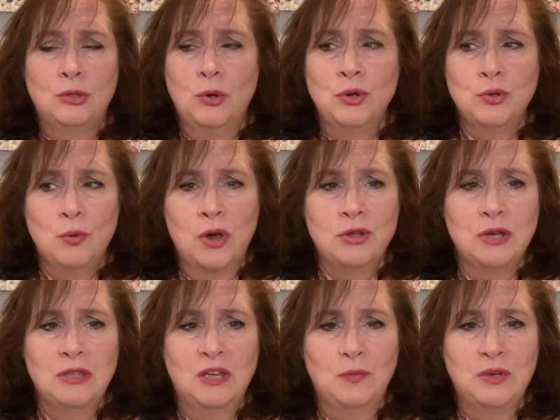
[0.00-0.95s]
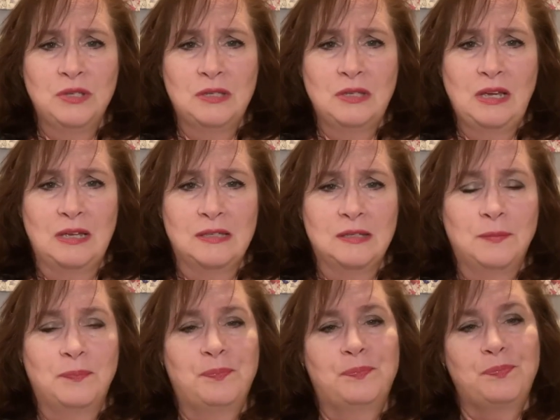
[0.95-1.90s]
George Washington was a deist.
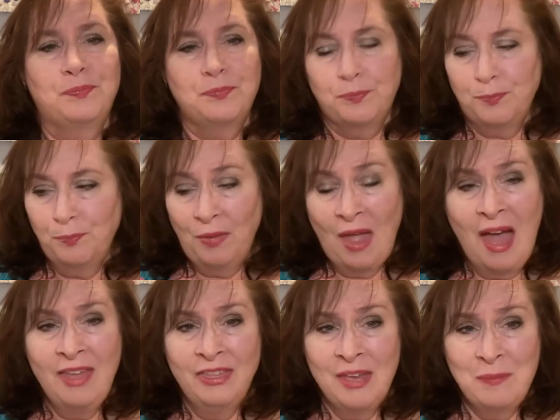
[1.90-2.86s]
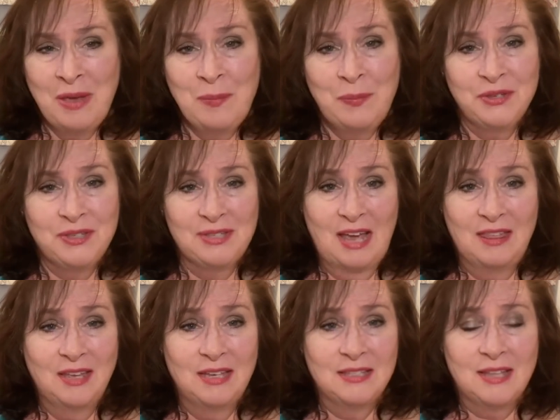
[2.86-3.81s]
I think people say
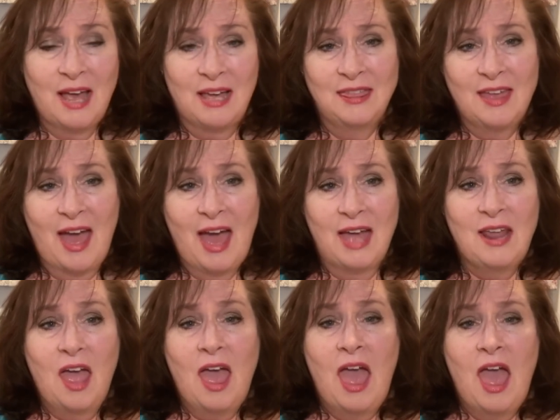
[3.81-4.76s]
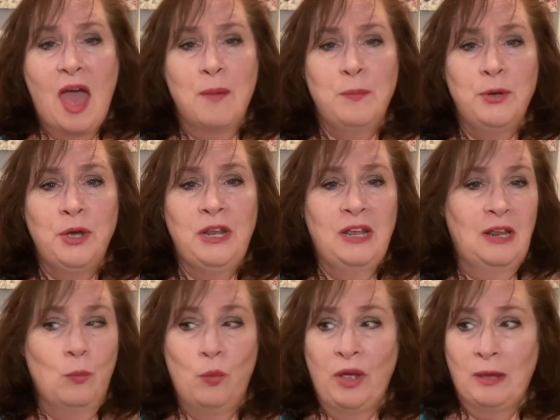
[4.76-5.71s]
things like that and put it
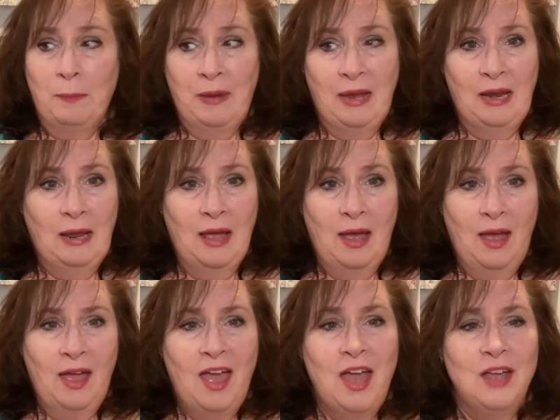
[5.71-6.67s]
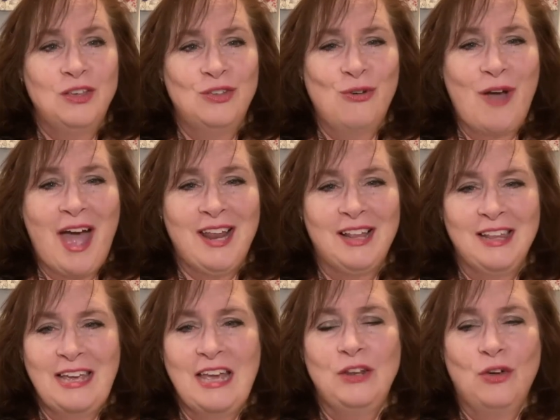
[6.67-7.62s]
in Wikipedia to try to
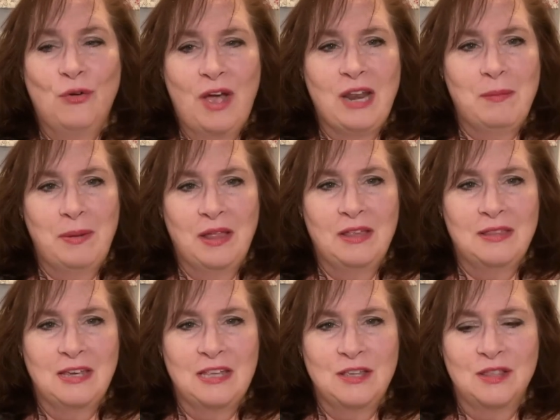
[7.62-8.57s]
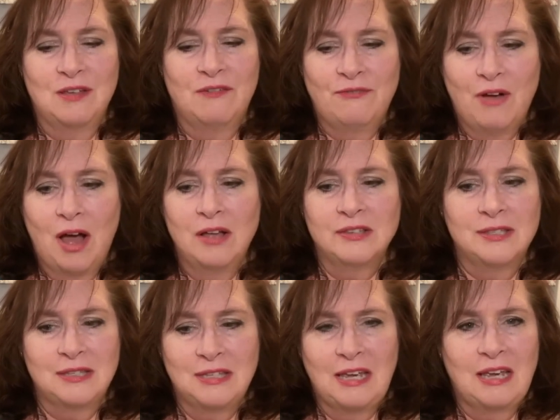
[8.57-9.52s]
lend credibility to the
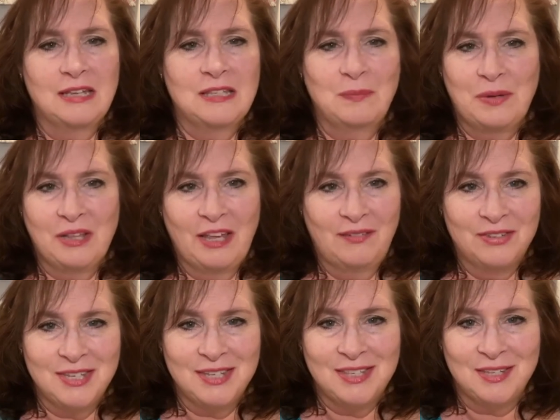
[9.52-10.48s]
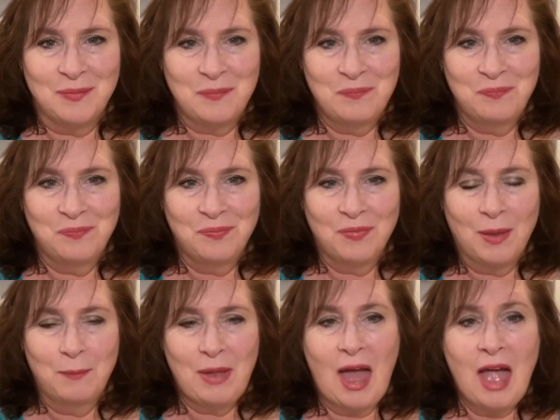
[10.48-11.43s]
false deist belief system.
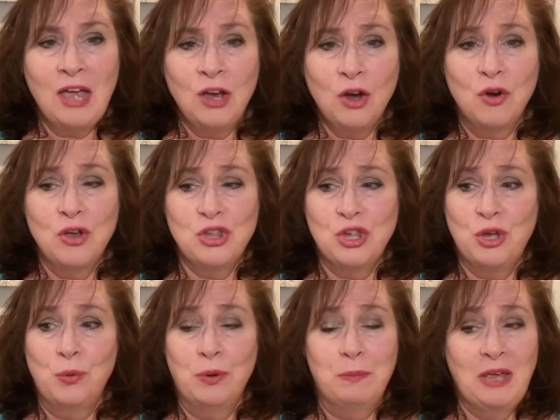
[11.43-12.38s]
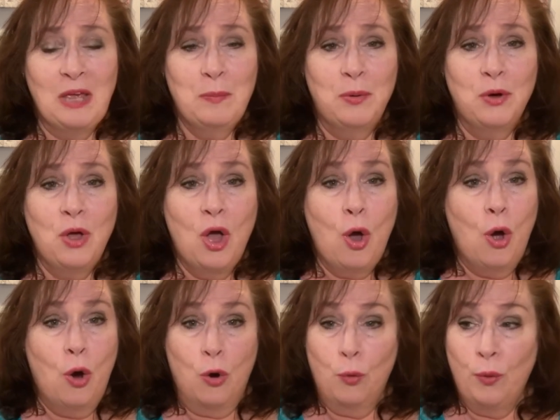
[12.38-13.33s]
But I encourage you, when people
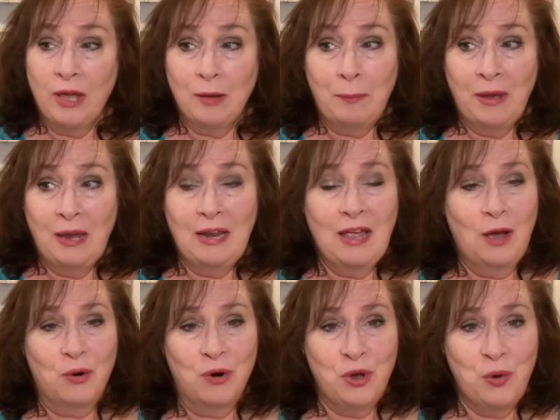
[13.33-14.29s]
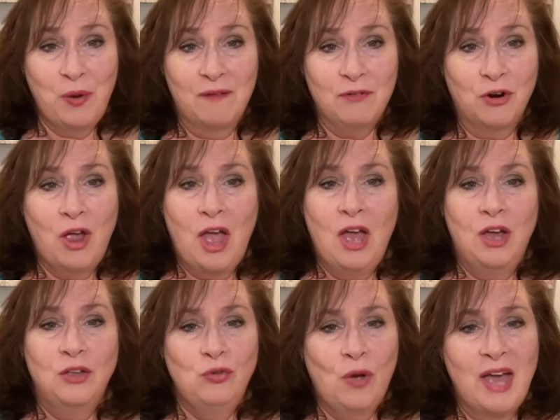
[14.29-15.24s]
or Wikipedia or whoever
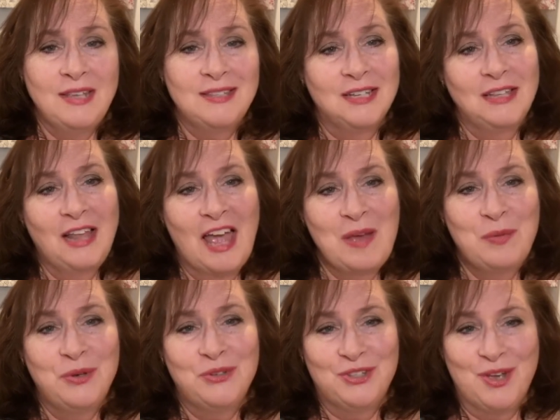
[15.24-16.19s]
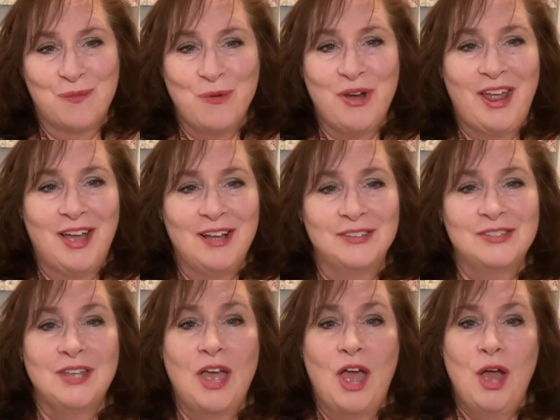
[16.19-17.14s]
tries to label someone
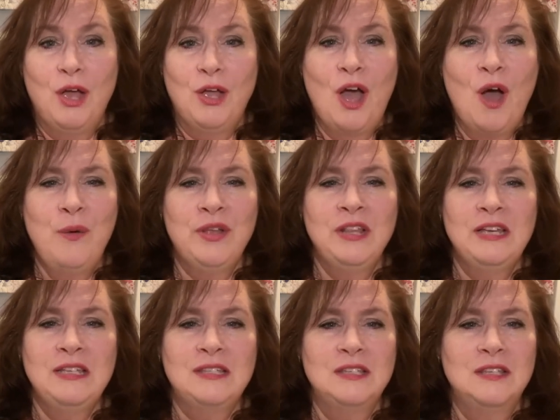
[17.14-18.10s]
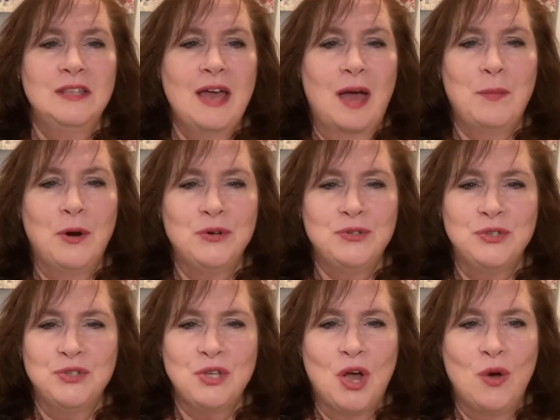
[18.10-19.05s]
else, go and listen to that
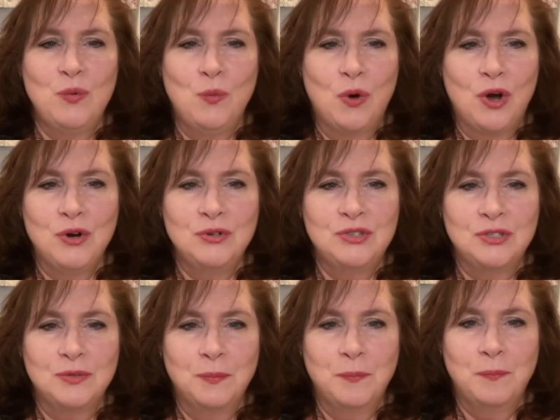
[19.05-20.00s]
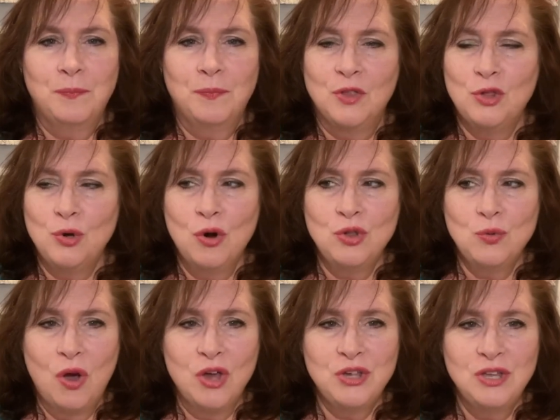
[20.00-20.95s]
person's own words. George
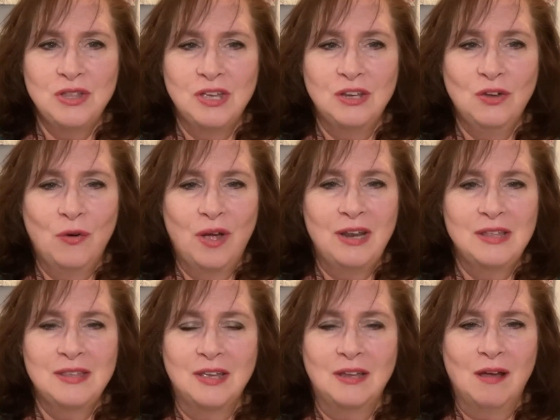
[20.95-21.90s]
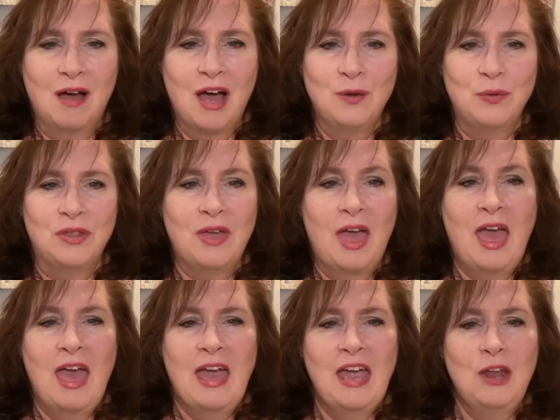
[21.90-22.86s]
Washington credited God with
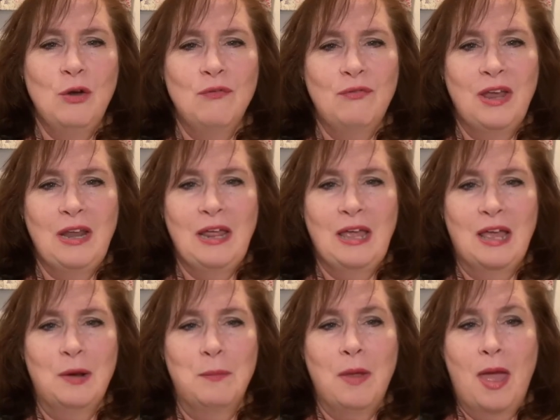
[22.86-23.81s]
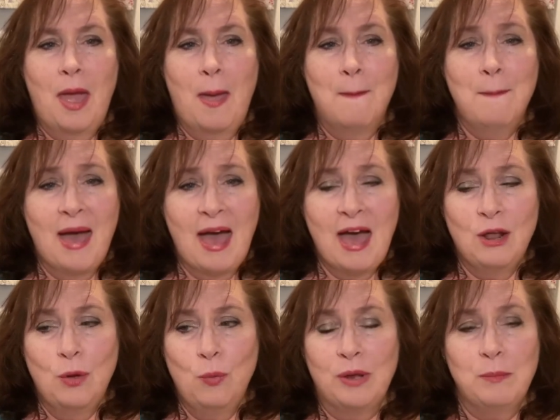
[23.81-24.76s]
intervening in
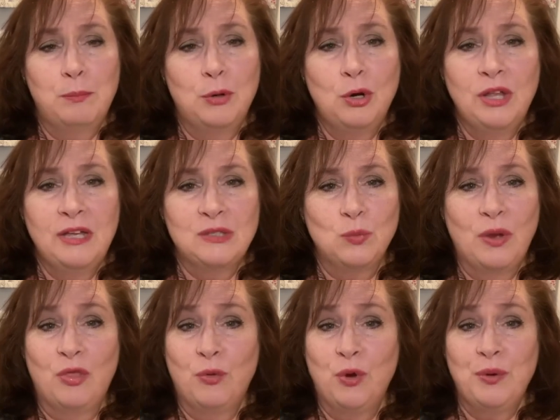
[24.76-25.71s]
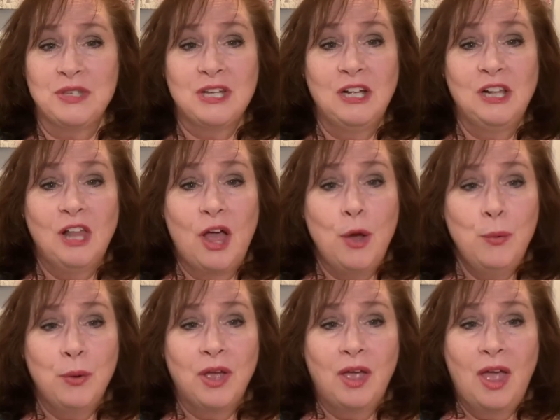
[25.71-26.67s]
battle when bullets went through his
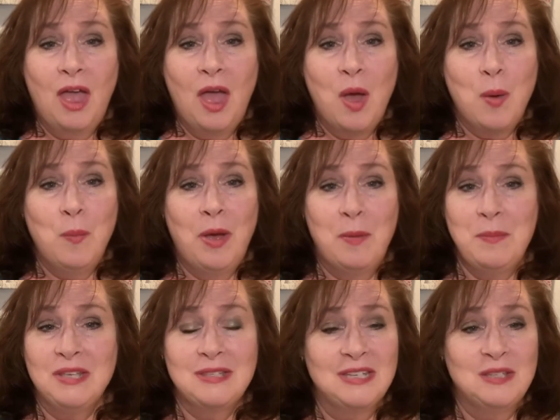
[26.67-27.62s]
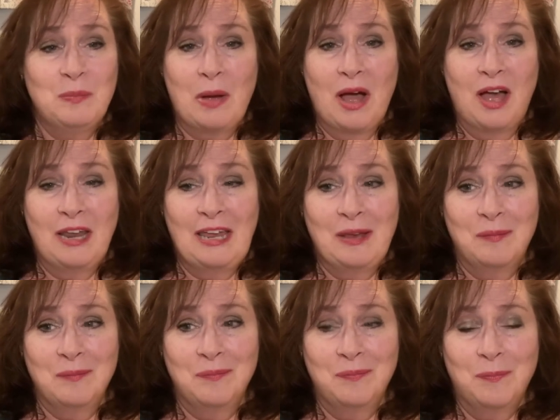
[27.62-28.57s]
cloak but missed his body.
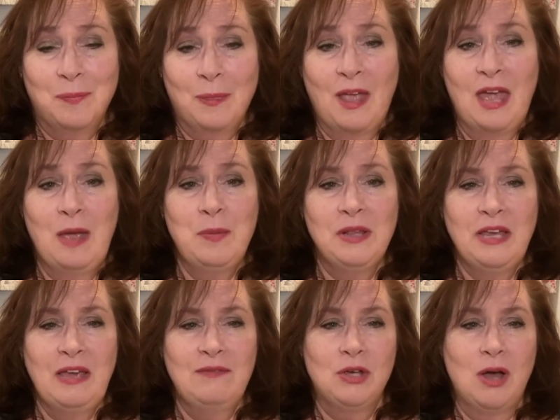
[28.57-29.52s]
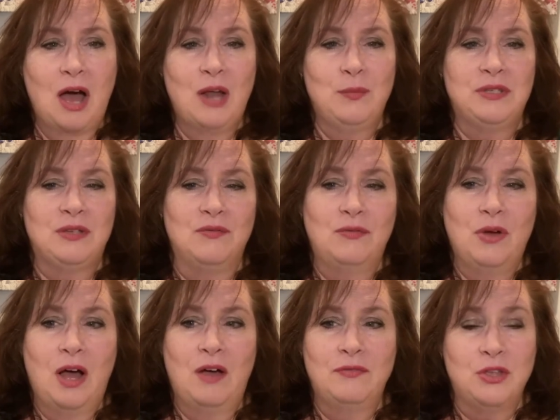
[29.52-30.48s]
He believed God was
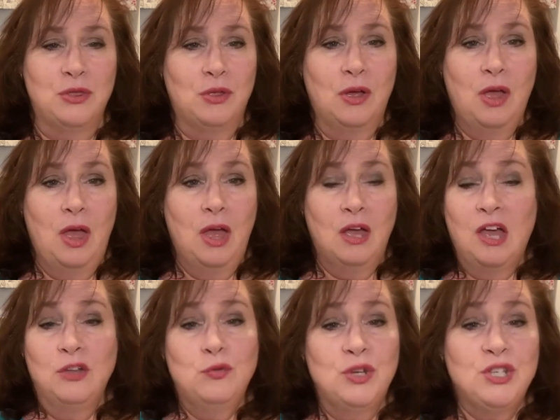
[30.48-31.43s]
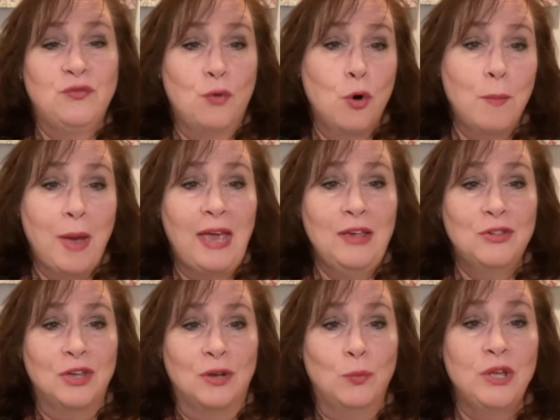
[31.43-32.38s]
involved in the country's
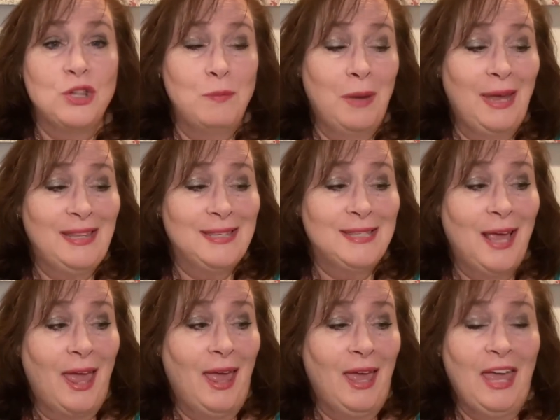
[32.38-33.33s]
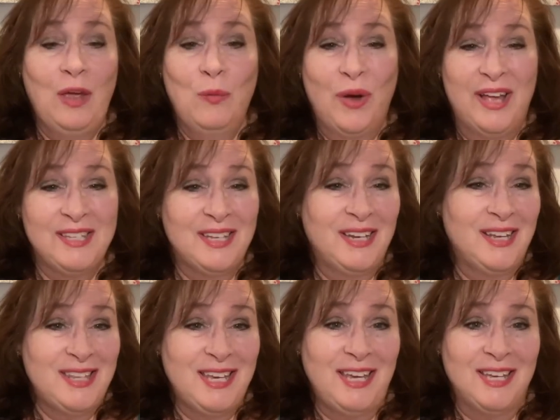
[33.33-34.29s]
formation, which means he wasn't a
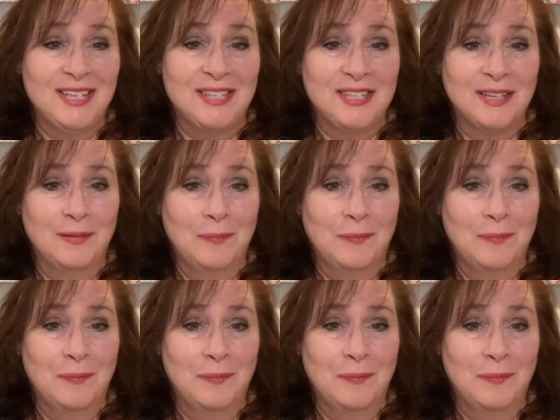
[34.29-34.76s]
deist.